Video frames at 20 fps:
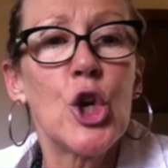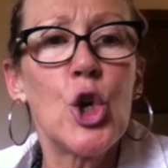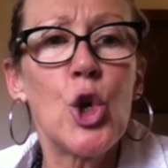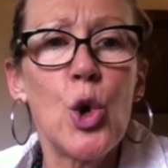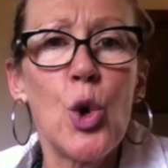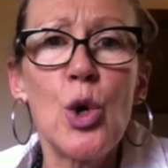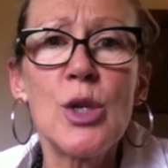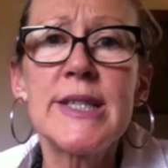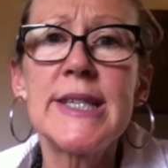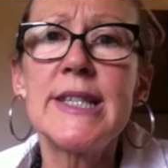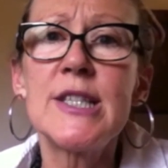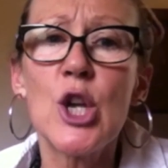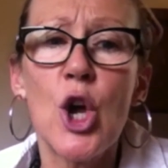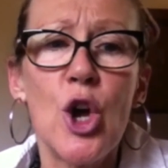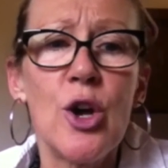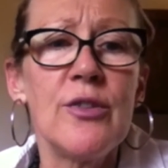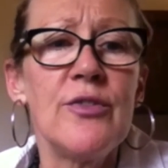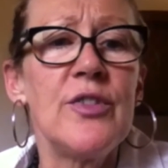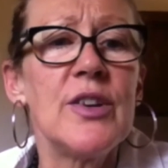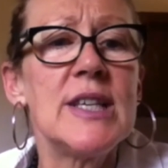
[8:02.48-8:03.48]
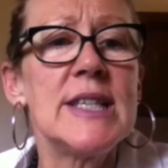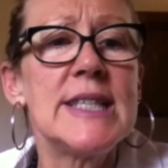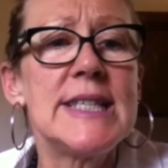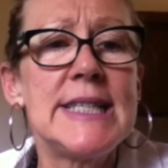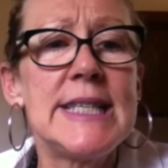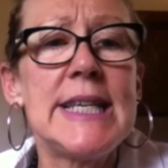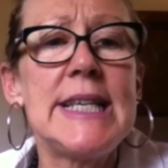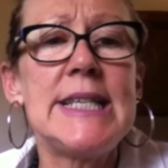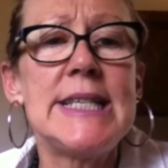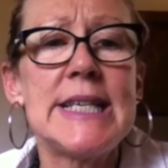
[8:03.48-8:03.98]
the causes of
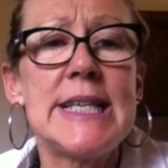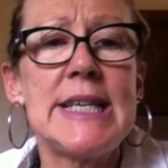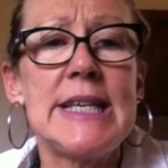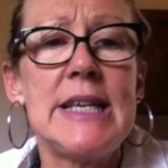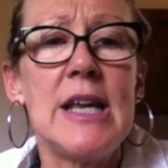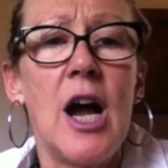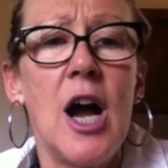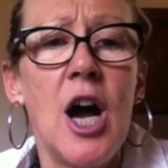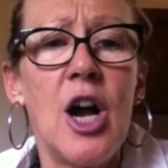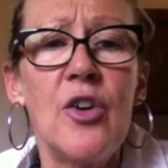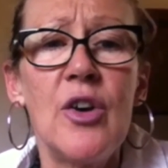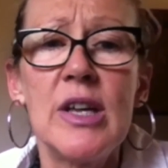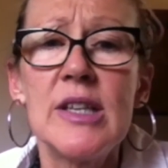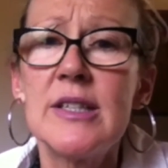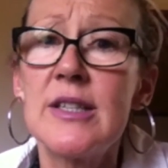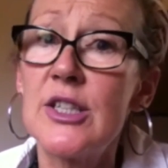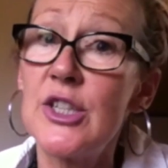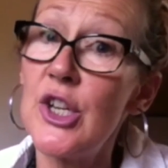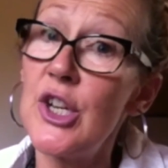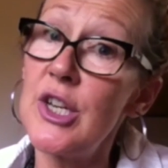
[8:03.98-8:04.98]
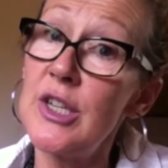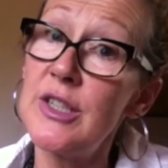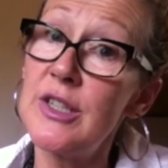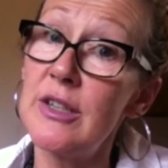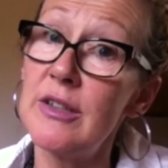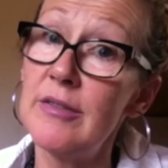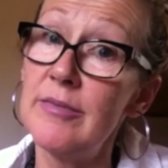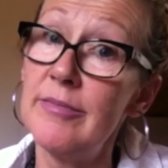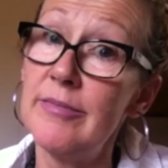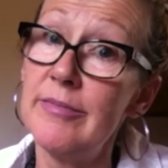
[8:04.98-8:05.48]
CD are
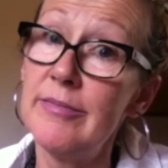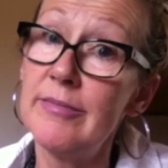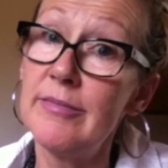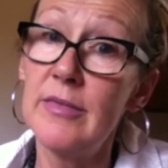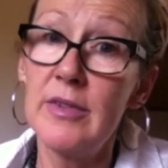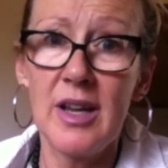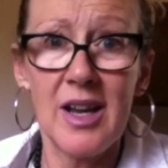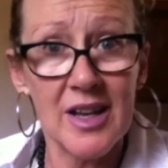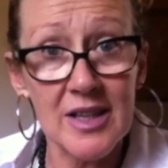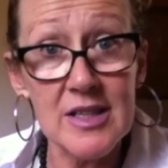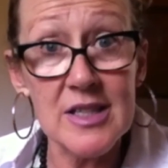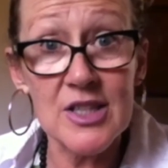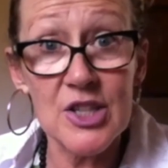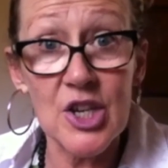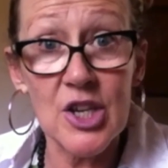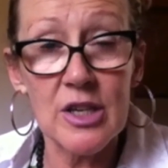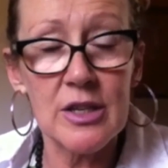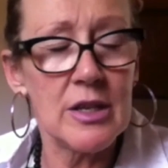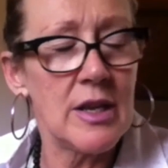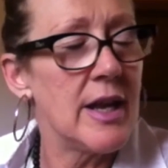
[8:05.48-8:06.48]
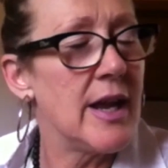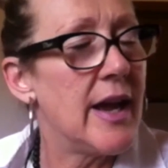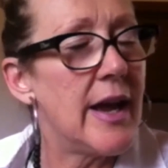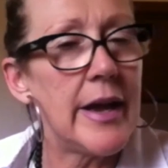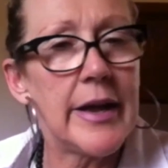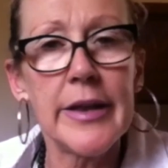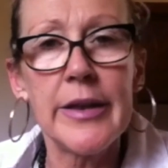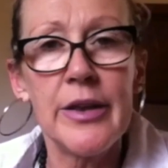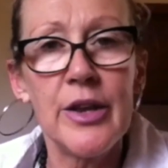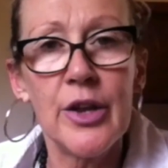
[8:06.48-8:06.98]
uncertain,
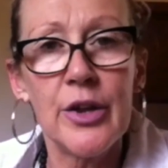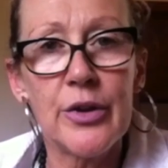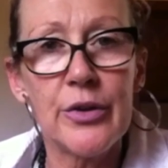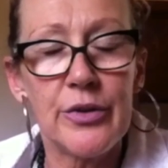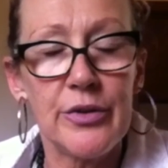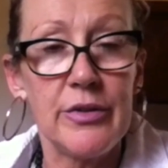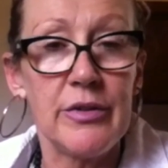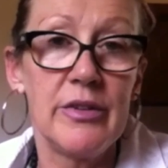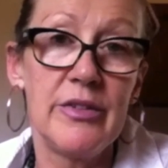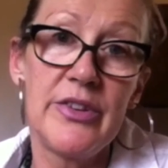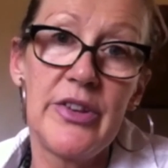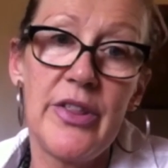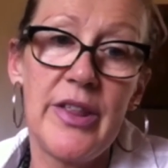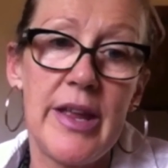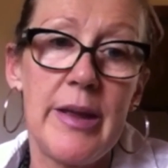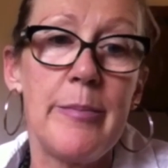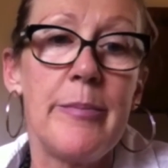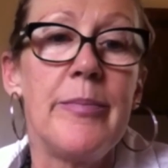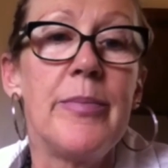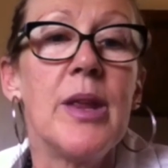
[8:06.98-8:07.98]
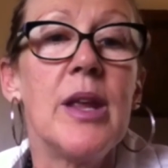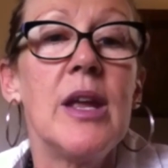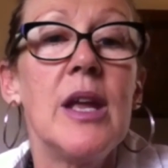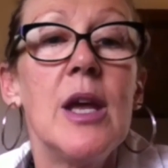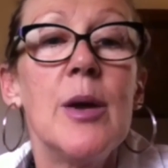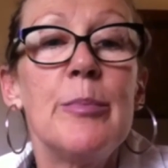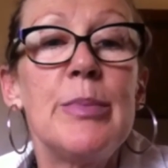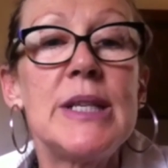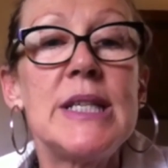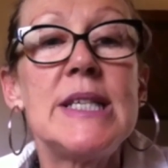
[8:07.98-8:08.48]
unknown to them,
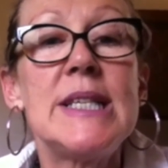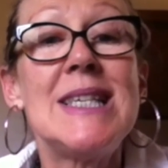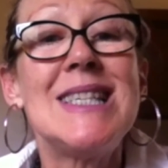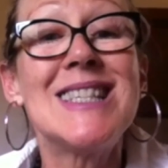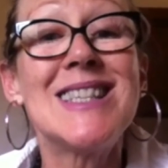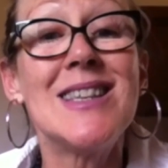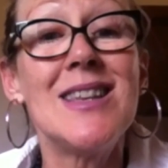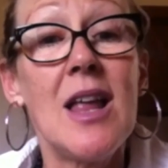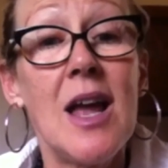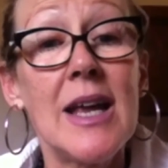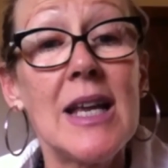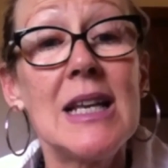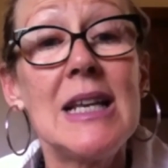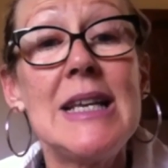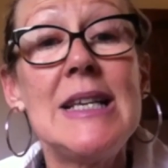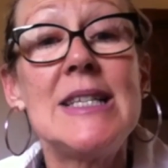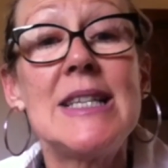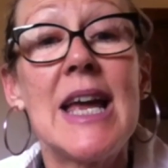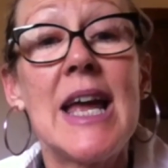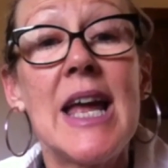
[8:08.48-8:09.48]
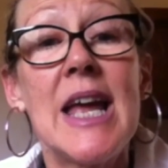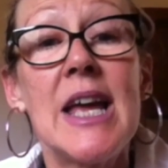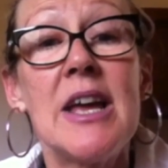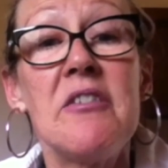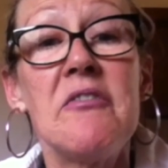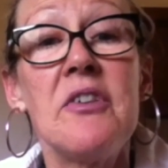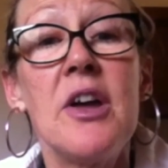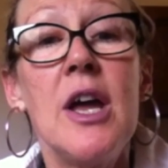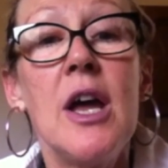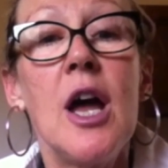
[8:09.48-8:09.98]
but it is likely to
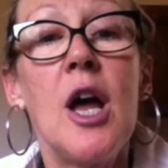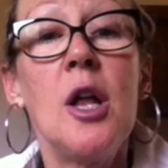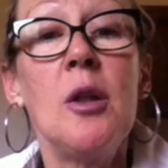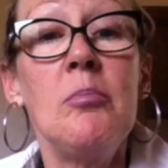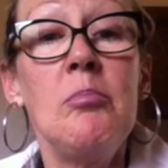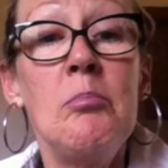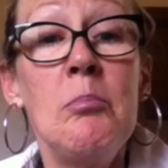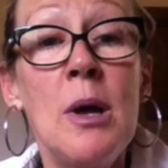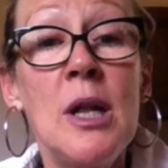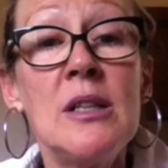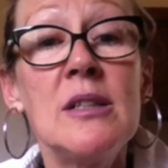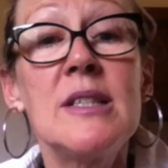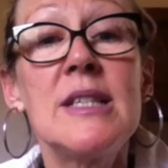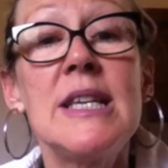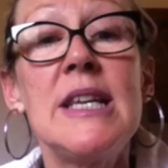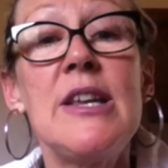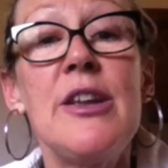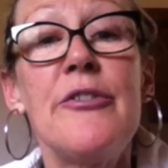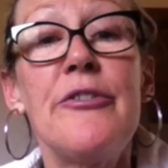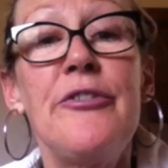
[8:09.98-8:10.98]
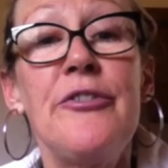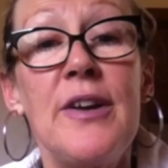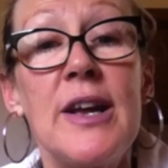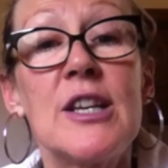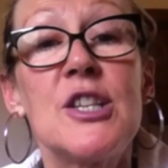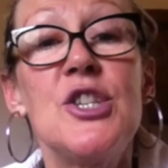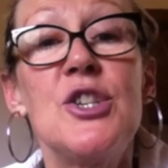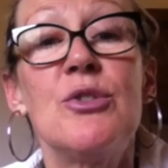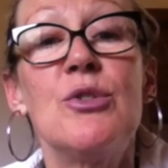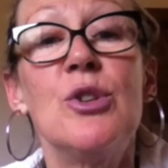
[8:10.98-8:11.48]
have a
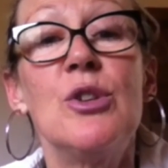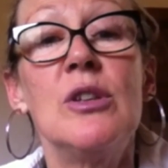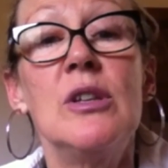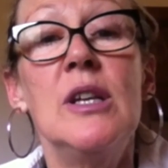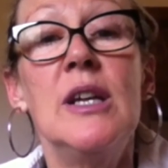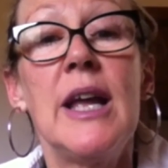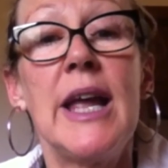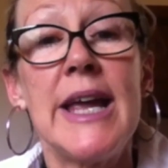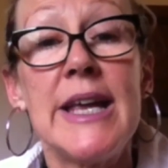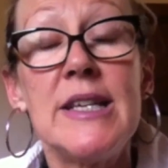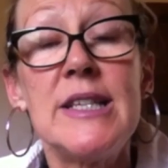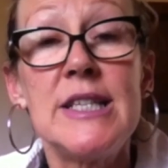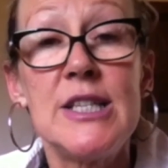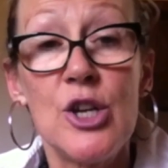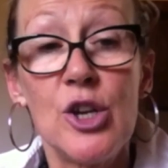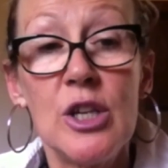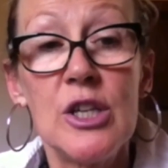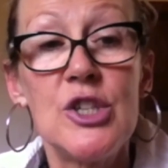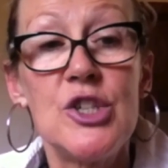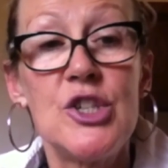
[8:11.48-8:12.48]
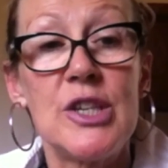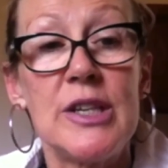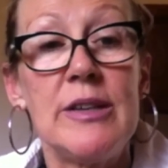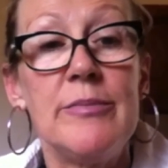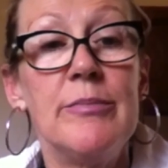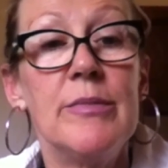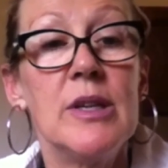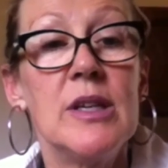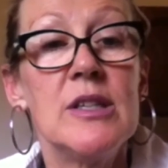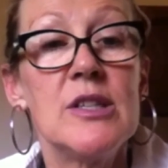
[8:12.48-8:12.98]
multifactorial
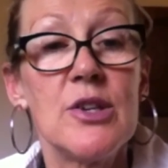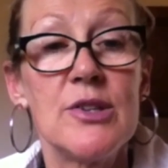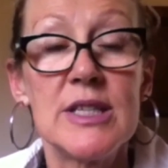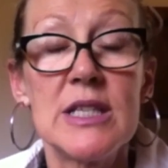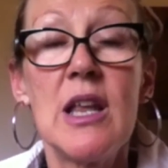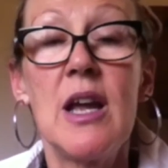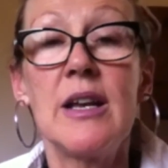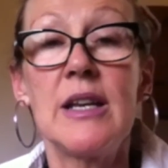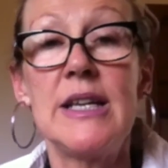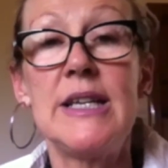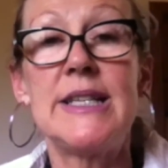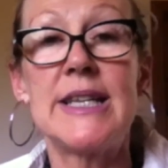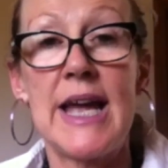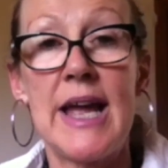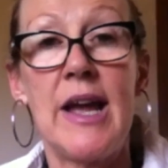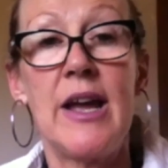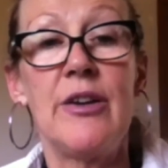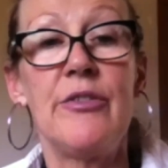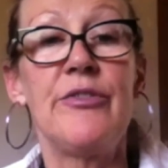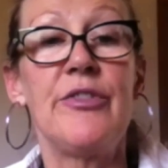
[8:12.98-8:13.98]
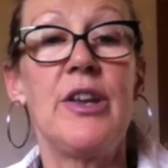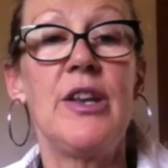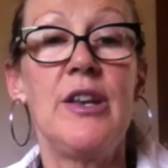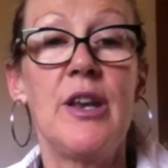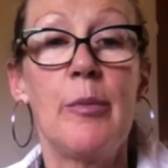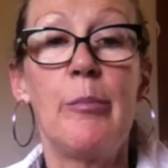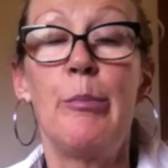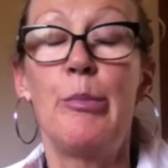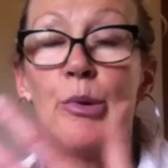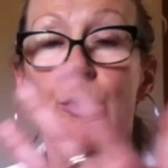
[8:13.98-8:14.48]
etiology. So it's likely to have a
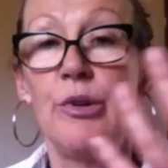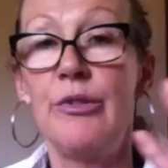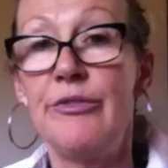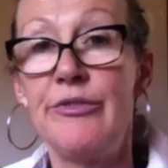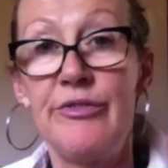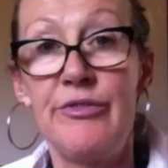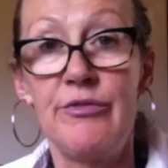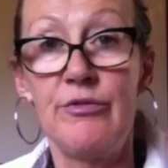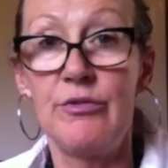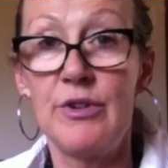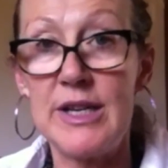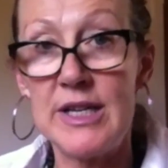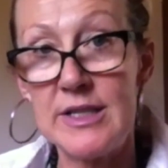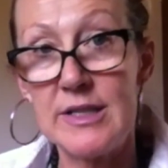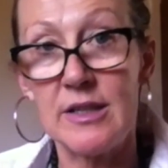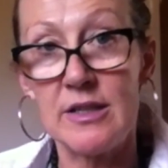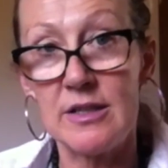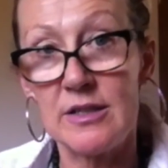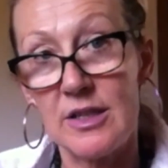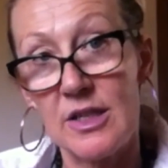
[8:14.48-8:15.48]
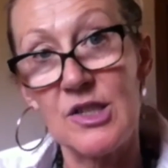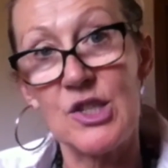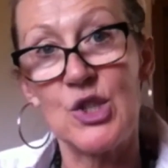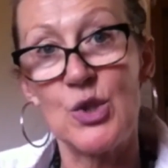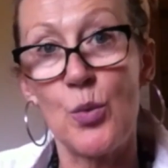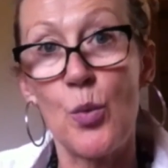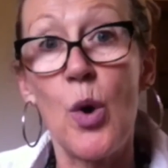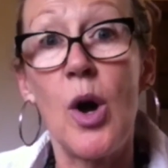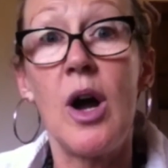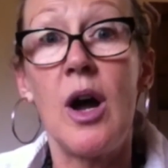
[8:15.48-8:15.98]
number of reasons as
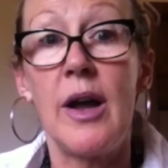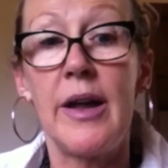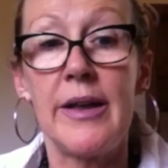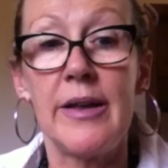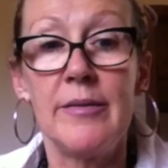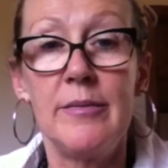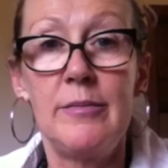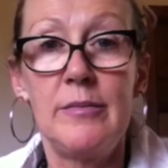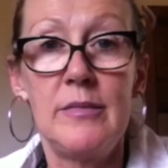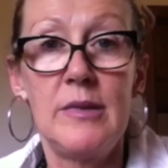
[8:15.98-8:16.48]
to why.